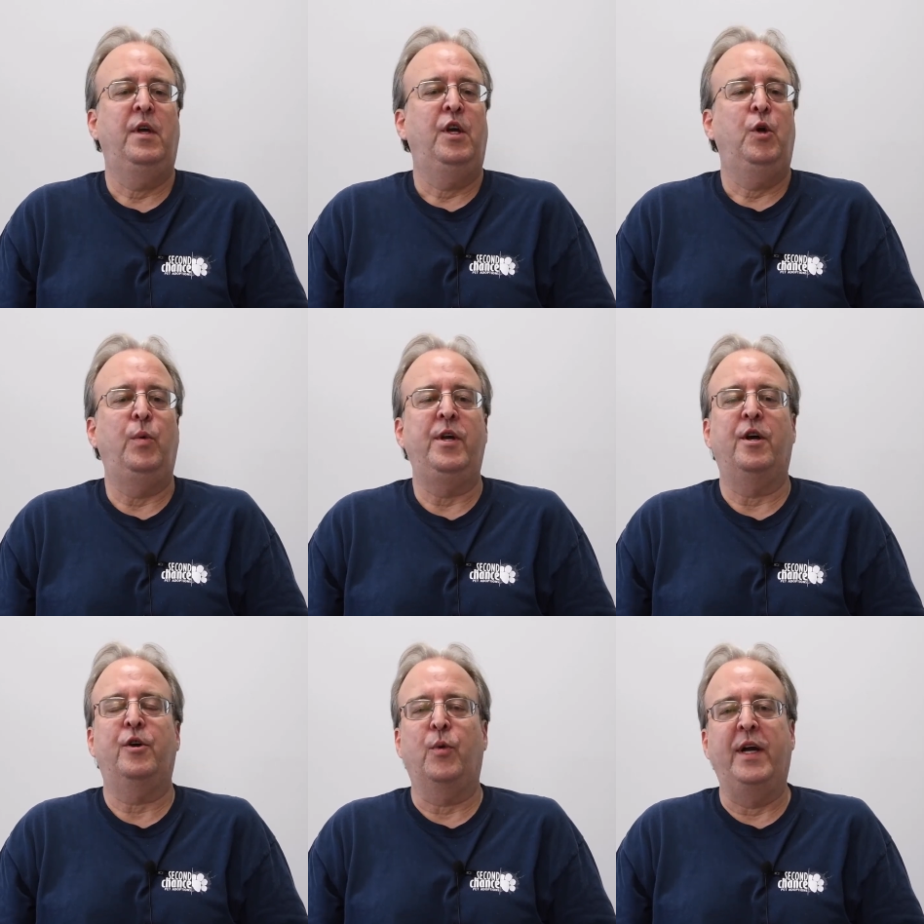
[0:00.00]
We
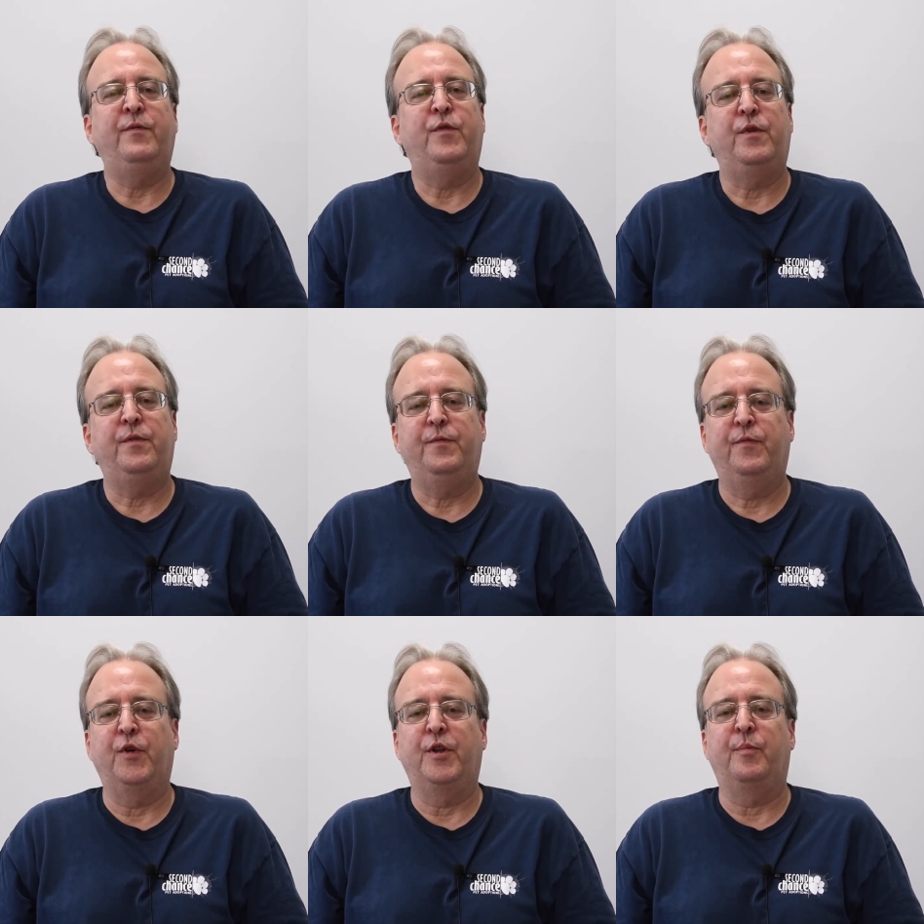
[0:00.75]
are grateful
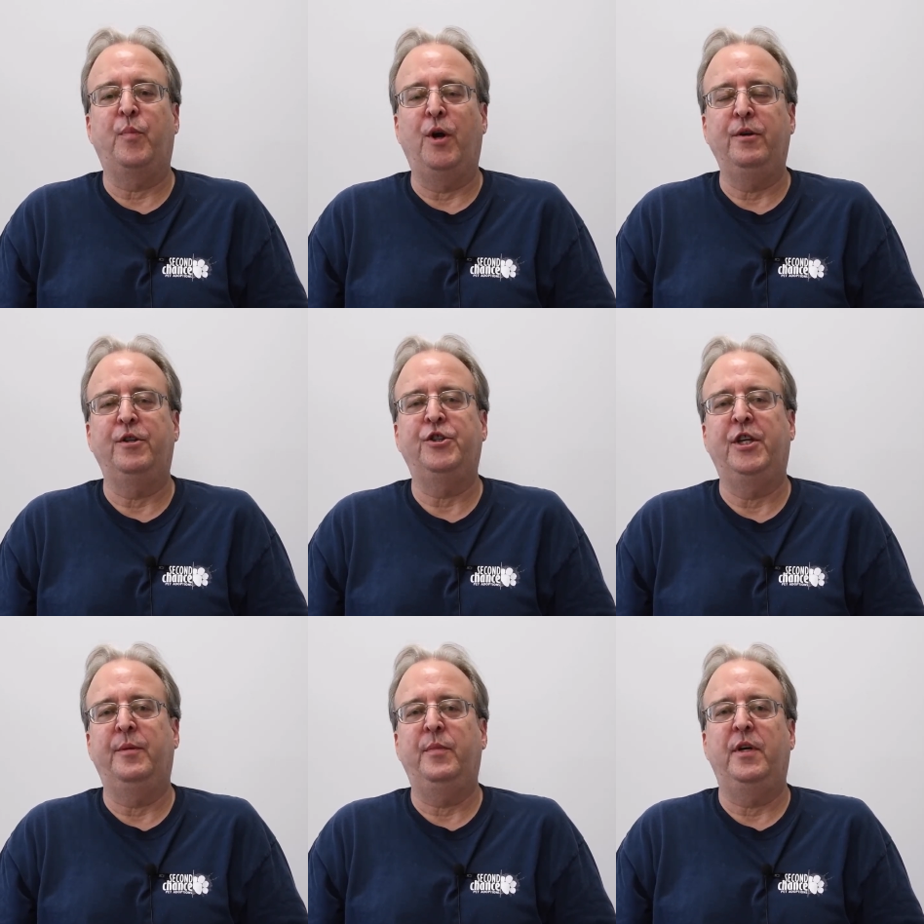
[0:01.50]
for the
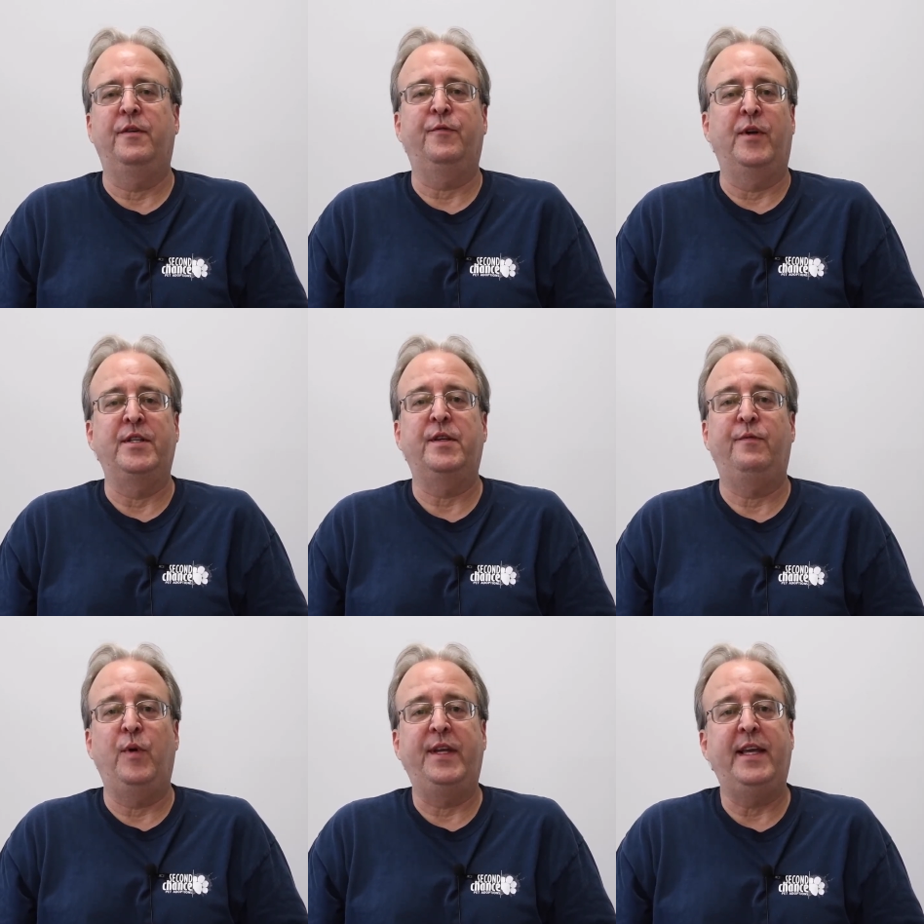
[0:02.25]
partnership of Friends
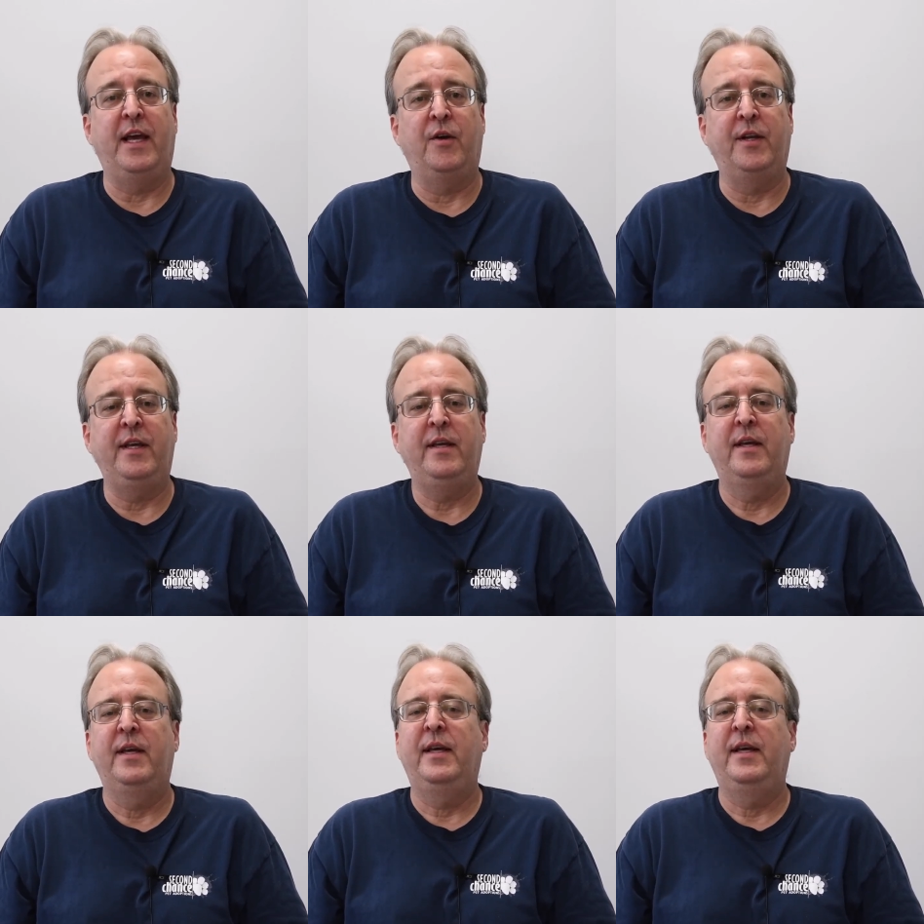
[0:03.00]
of Wake County